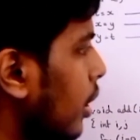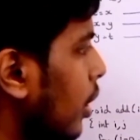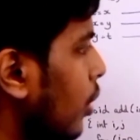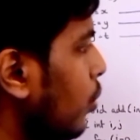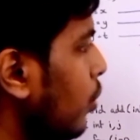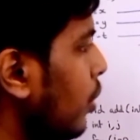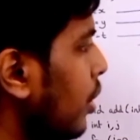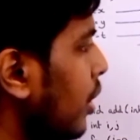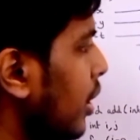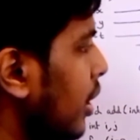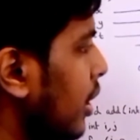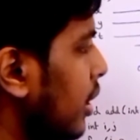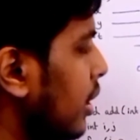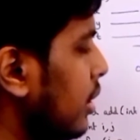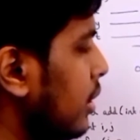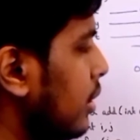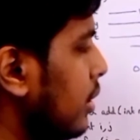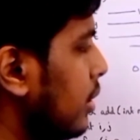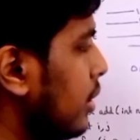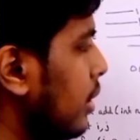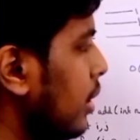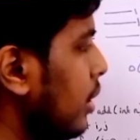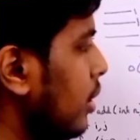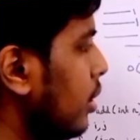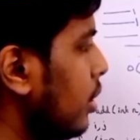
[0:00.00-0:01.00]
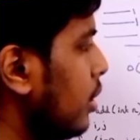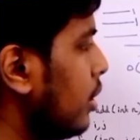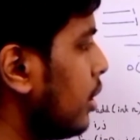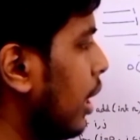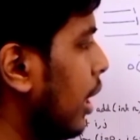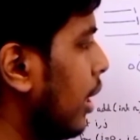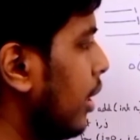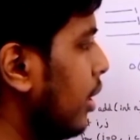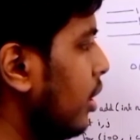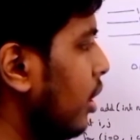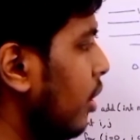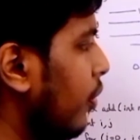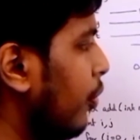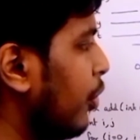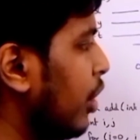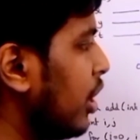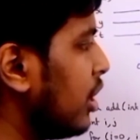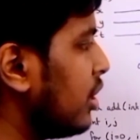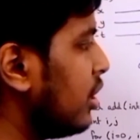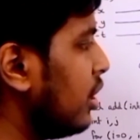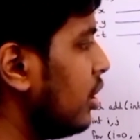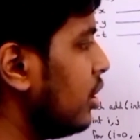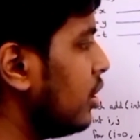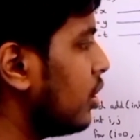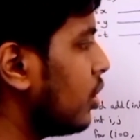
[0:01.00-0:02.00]
Now inside this another
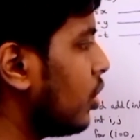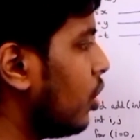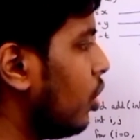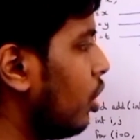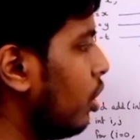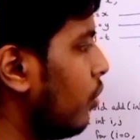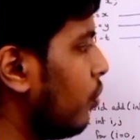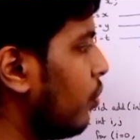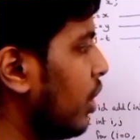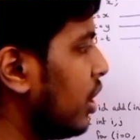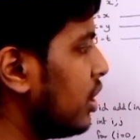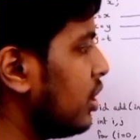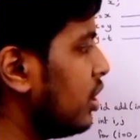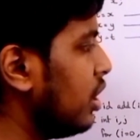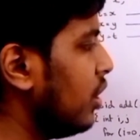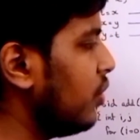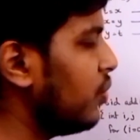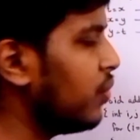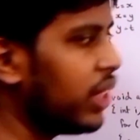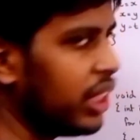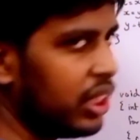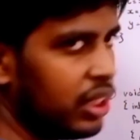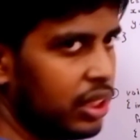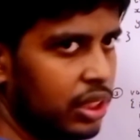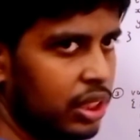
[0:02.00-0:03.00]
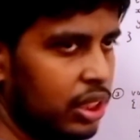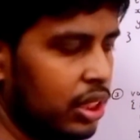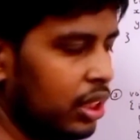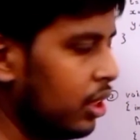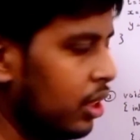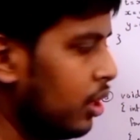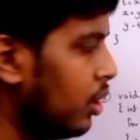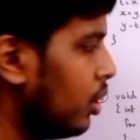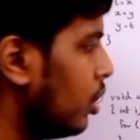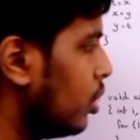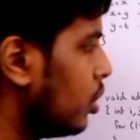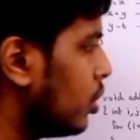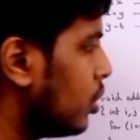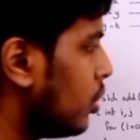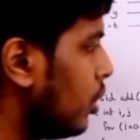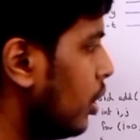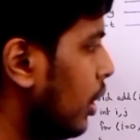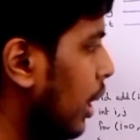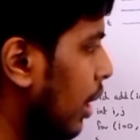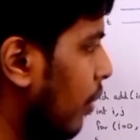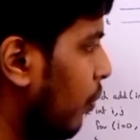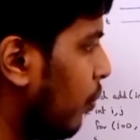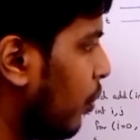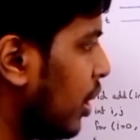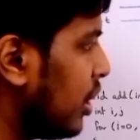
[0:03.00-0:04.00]
function is called function 1.
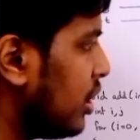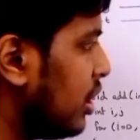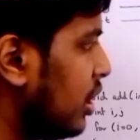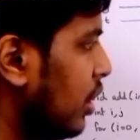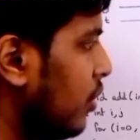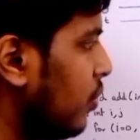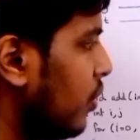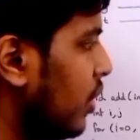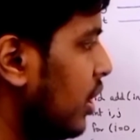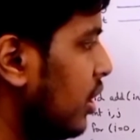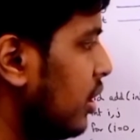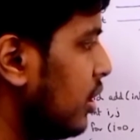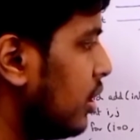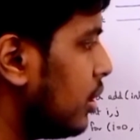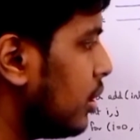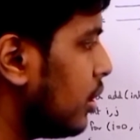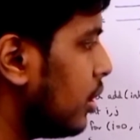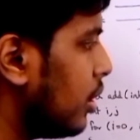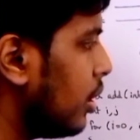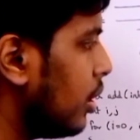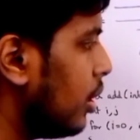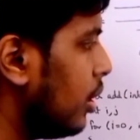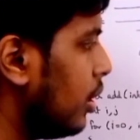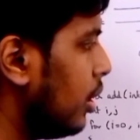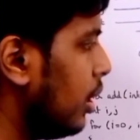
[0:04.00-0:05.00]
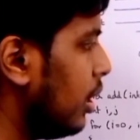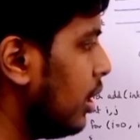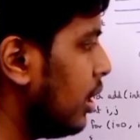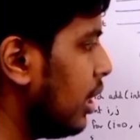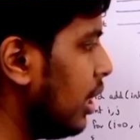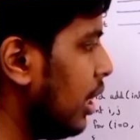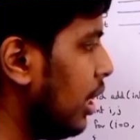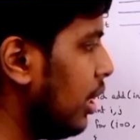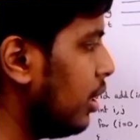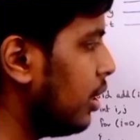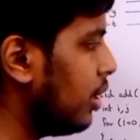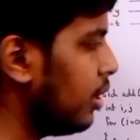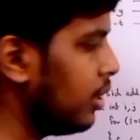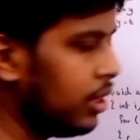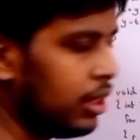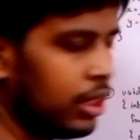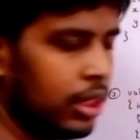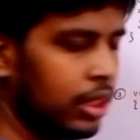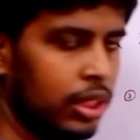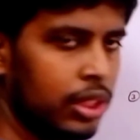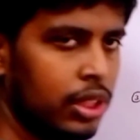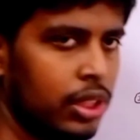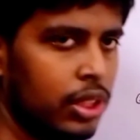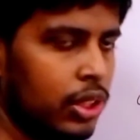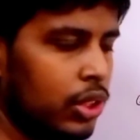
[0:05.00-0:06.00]
That function 1 is declared
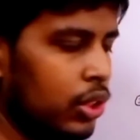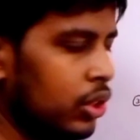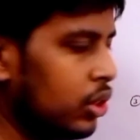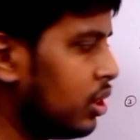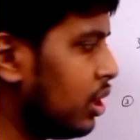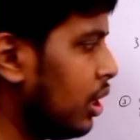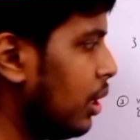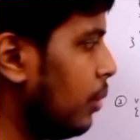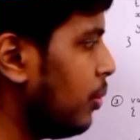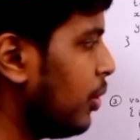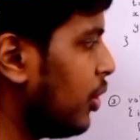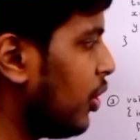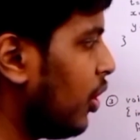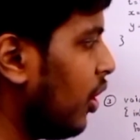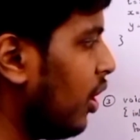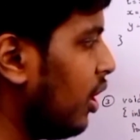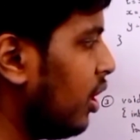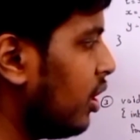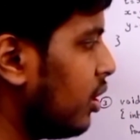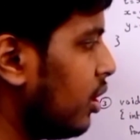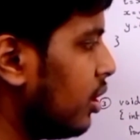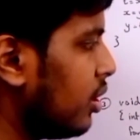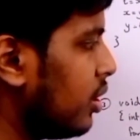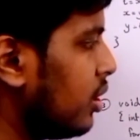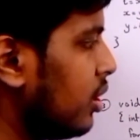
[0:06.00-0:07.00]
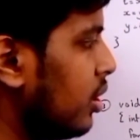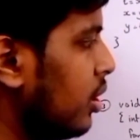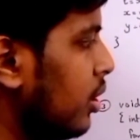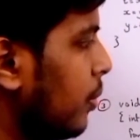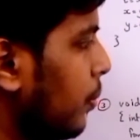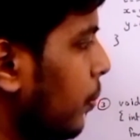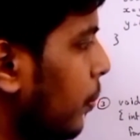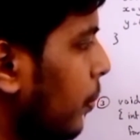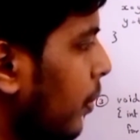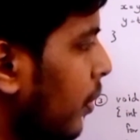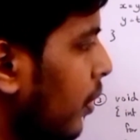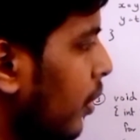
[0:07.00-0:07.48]
here, so I'm calling this.